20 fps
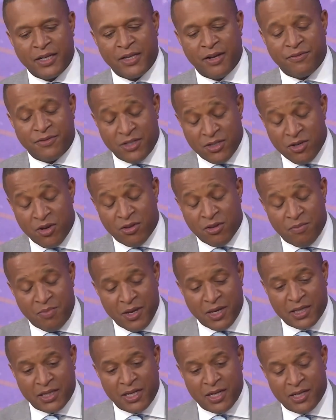I've seen you on the
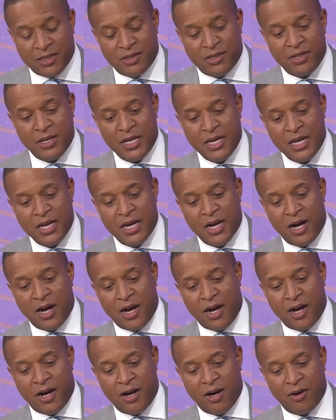picket lines
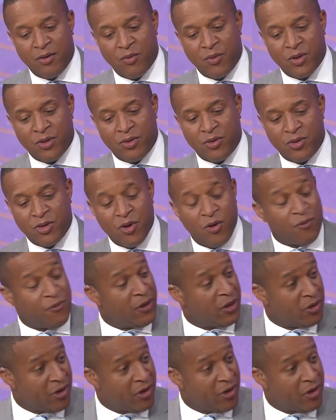with your fellow